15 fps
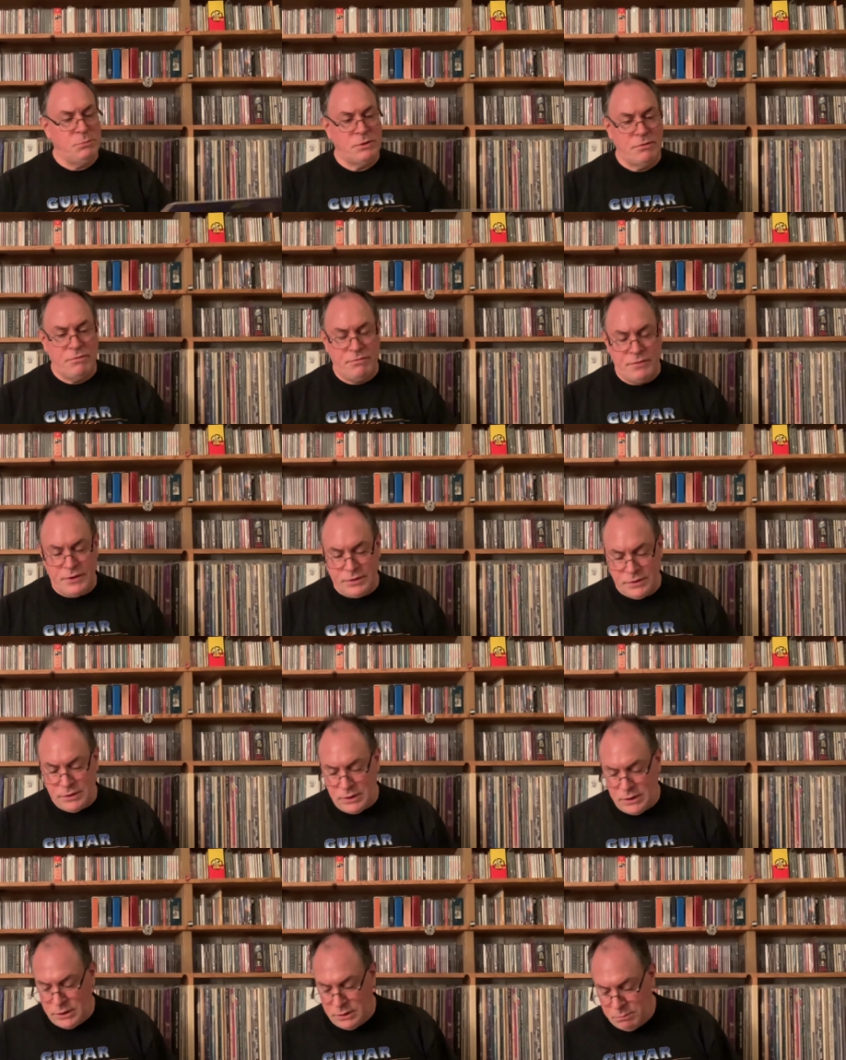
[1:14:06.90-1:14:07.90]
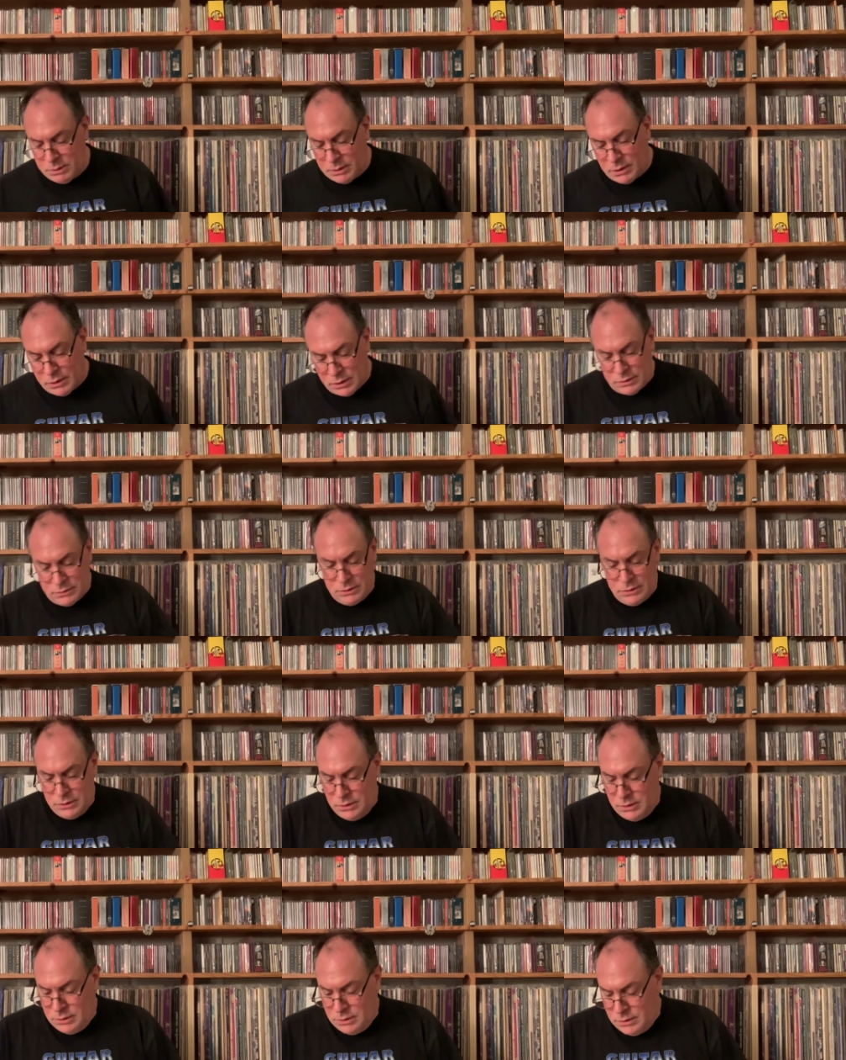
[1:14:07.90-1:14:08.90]
to fit the bill.
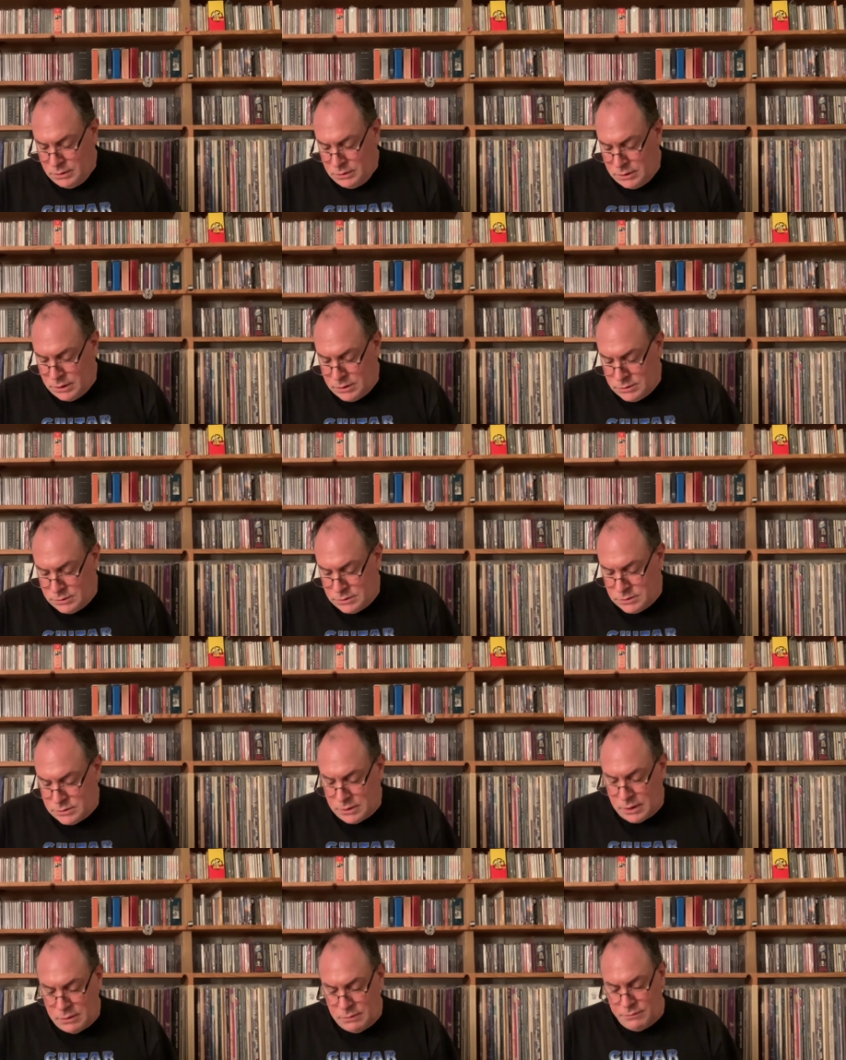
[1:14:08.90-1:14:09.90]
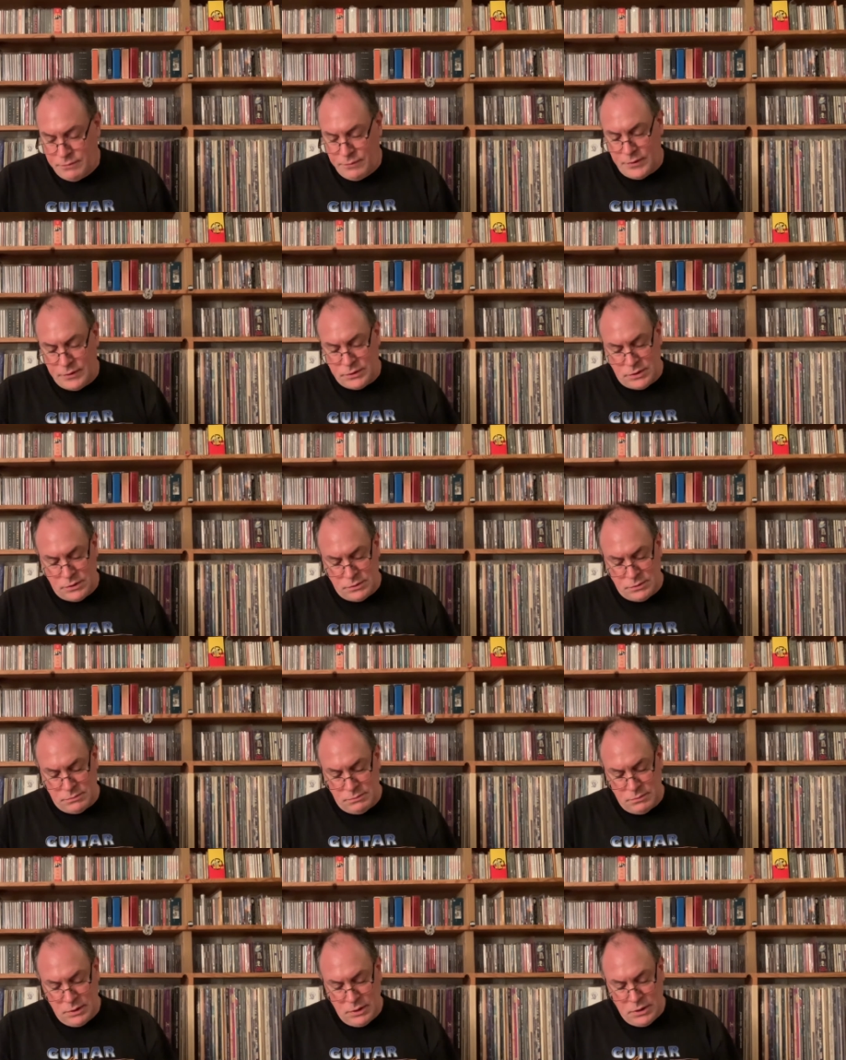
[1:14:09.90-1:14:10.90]
They fit the
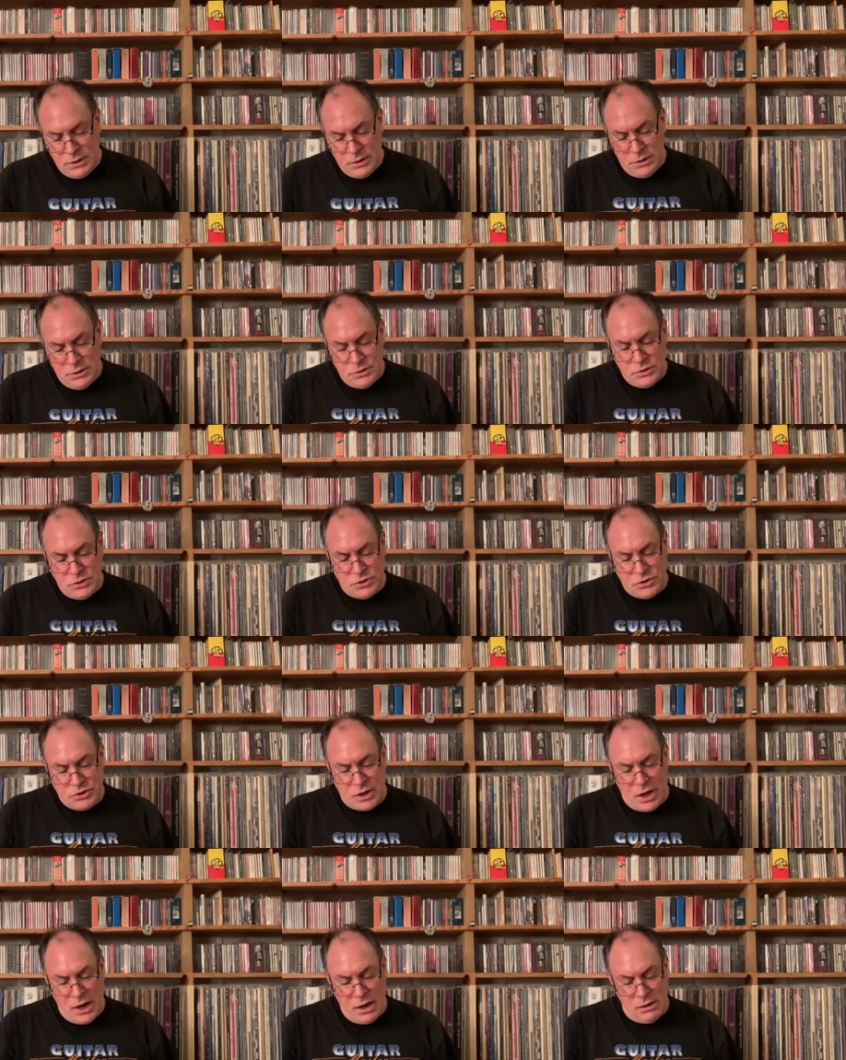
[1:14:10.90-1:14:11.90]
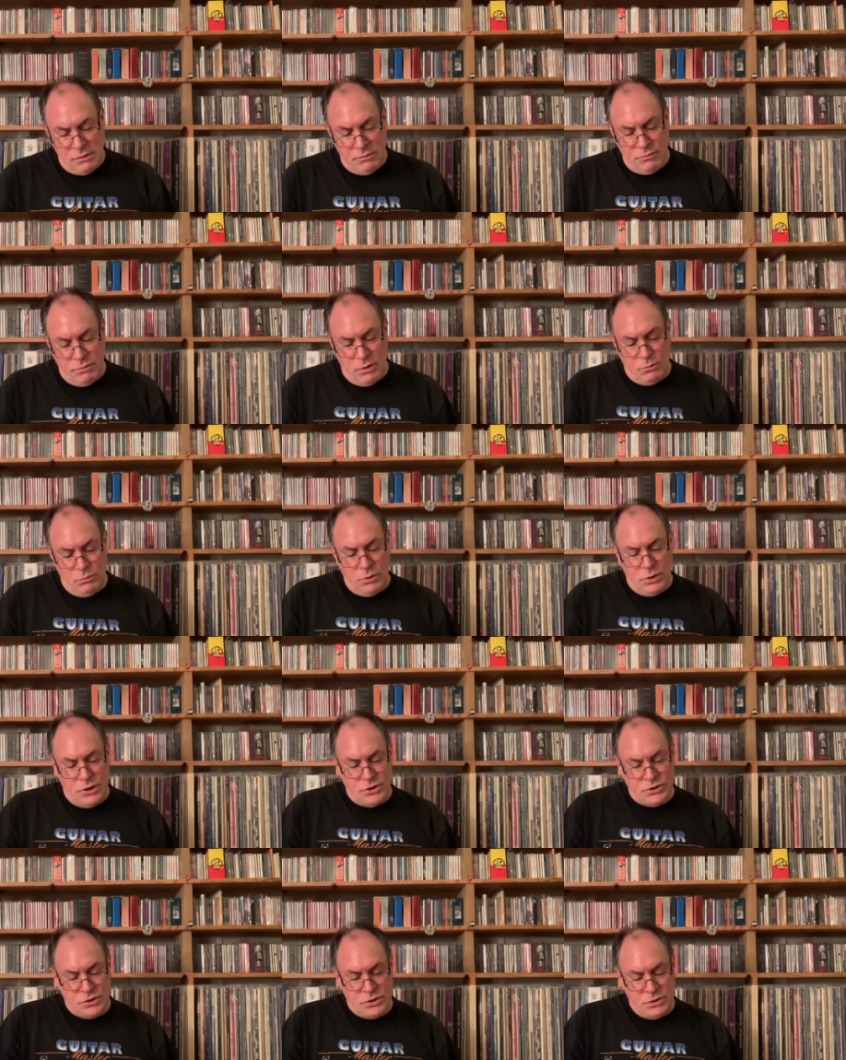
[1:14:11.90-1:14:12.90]
style of what
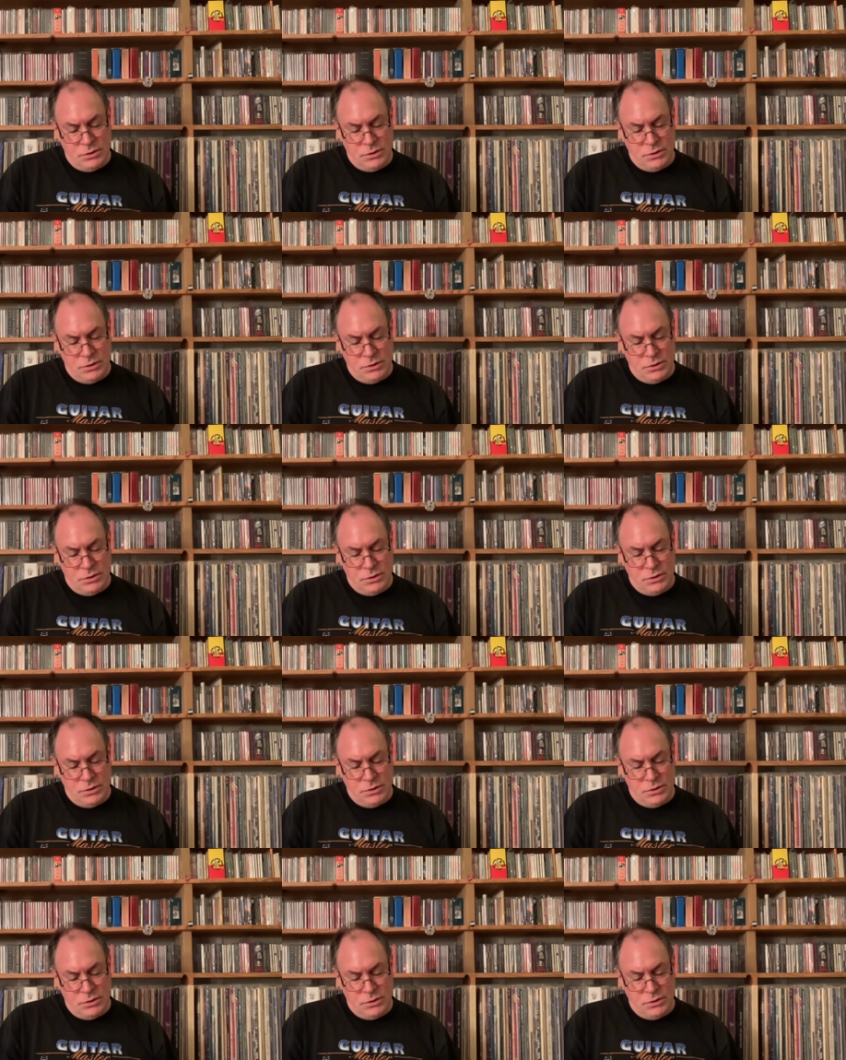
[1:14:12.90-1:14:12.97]
was